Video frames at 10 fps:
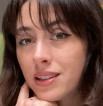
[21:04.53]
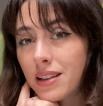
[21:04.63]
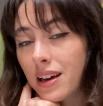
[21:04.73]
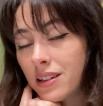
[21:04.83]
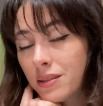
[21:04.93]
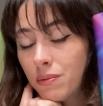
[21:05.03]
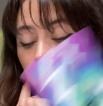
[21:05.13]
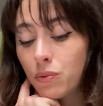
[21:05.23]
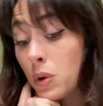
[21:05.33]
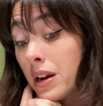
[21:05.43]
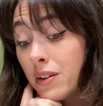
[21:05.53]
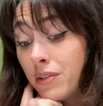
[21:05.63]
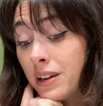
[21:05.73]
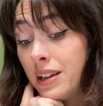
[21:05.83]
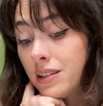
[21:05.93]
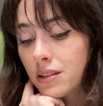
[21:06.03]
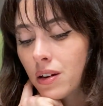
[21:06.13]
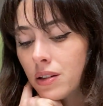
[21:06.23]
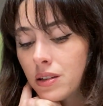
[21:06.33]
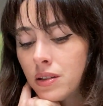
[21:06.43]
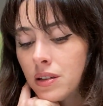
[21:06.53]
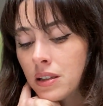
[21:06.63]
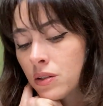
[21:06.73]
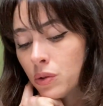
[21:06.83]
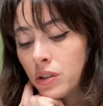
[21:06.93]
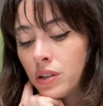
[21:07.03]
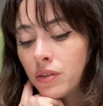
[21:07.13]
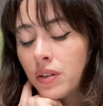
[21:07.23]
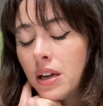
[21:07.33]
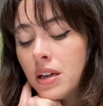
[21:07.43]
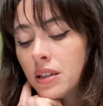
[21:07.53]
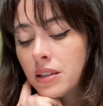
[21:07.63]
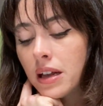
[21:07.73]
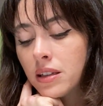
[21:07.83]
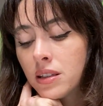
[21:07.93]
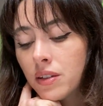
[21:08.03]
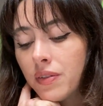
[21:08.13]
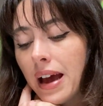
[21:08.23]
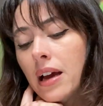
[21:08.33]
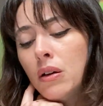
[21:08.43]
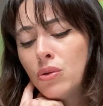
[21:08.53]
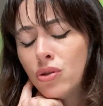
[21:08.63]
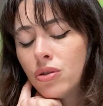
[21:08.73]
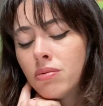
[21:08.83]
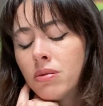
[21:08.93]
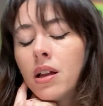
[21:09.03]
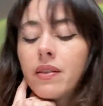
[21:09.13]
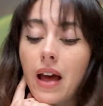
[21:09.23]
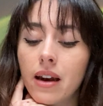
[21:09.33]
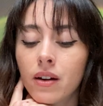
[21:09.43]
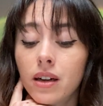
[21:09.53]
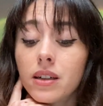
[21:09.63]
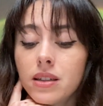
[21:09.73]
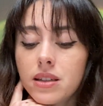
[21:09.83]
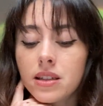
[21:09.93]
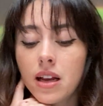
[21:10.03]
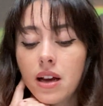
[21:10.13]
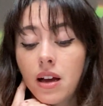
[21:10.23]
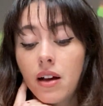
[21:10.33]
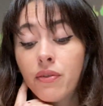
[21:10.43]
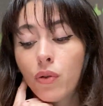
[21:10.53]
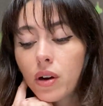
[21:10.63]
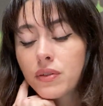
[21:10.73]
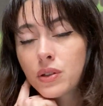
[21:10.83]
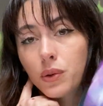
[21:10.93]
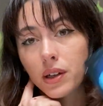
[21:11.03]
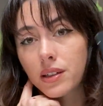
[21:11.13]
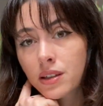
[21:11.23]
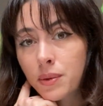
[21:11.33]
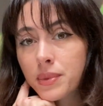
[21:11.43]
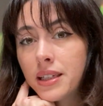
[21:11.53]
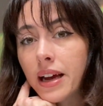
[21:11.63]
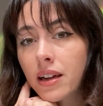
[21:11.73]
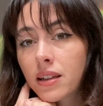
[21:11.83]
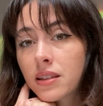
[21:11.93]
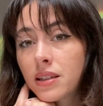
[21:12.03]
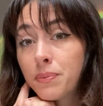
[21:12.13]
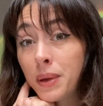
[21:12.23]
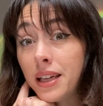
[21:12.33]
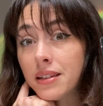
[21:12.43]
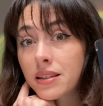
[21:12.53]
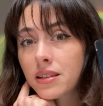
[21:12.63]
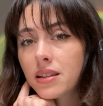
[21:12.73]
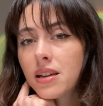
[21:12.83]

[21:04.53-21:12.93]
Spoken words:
that whatever it is causes this sort of sense of ouch, that hurts, 4 of Swords comes next. Peace